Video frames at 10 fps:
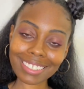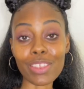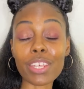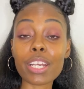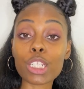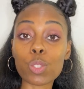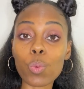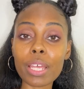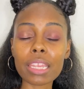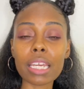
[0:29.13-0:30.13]
There's
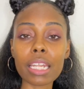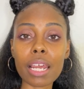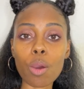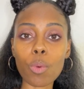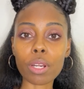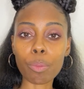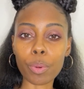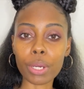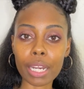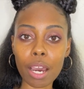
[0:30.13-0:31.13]
one thing that I want to
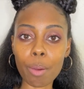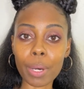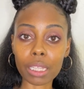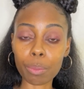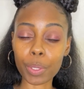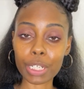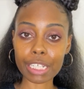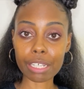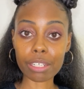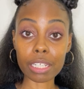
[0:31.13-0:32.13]
point out about the
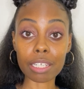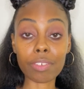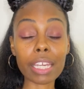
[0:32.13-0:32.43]
ponytail sleeve.